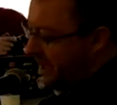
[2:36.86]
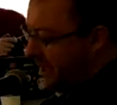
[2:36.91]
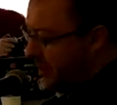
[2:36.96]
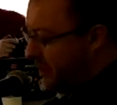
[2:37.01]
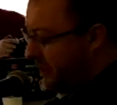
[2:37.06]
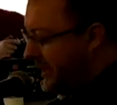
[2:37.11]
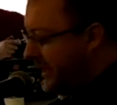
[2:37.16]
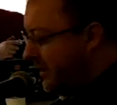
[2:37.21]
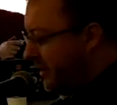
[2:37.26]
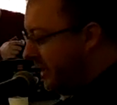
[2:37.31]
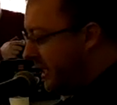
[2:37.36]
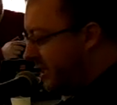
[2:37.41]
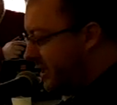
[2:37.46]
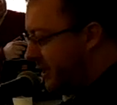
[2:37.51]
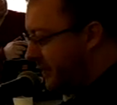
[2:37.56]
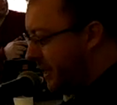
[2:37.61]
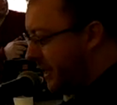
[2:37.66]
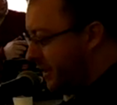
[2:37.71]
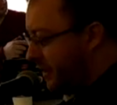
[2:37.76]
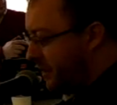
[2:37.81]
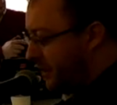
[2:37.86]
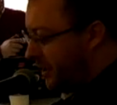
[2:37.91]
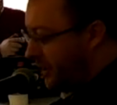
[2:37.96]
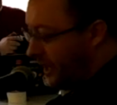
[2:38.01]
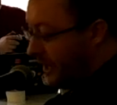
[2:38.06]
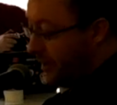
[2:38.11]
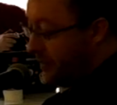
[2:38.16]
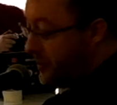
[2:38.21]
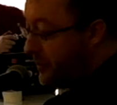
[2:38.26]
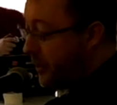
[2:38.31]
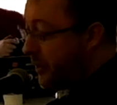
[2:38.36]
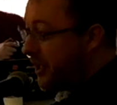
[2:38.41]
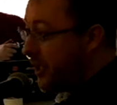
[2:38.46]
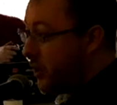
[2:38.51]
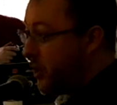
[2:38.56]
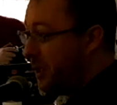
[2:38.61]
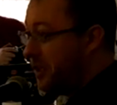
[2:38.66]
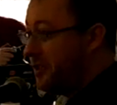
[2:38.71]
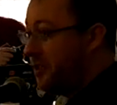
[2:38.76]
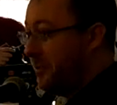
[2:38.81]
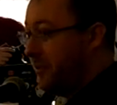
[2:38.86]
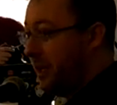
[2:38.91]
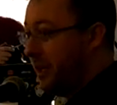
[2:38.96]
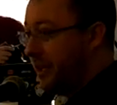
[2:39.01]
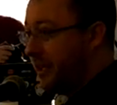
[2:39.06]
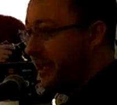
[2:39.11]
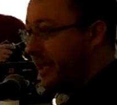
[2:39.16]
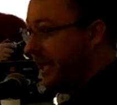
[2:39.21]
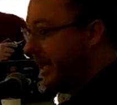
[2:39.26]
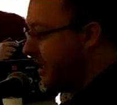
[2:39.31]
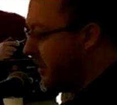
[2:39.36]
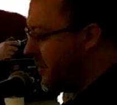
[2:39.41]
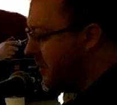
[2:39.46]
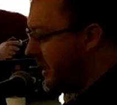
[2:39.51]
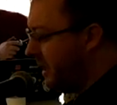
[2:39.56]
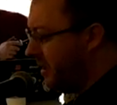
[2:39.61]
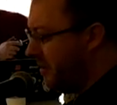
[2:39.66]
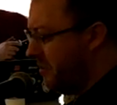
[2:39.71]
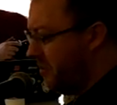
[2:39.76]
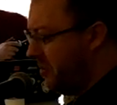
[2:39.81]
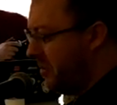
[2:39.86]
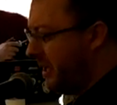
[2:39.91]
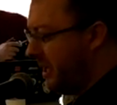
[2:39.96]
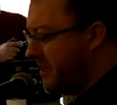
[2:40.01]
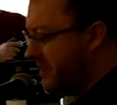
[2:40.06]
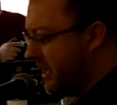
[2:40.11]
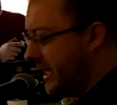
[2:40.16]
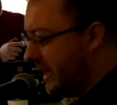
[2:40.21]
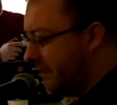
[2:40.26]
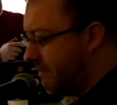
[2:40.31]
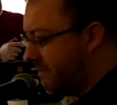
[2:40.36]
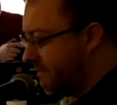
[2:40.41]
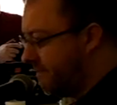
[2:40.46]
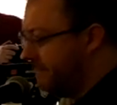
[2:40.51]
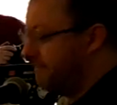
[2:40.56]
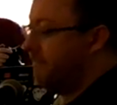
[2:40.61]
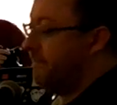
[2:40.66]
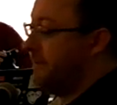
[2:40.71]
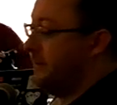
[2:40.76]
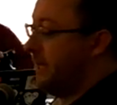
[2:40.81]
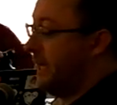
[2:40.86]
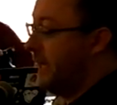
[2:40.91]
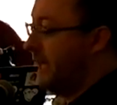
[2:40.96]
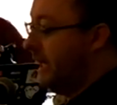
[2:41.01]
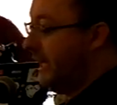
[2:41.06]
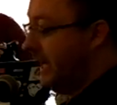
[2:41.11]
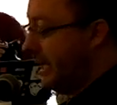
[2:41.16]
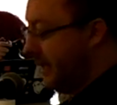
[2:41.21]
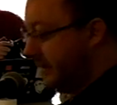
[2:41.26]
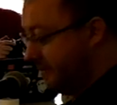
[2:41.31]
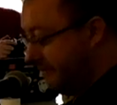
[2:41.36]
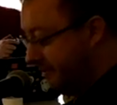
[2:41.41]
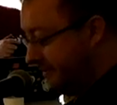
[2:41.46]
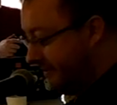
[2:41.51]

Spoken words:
that would be looking something up online. If we put a question mark at the end, we go, what is that? Aha!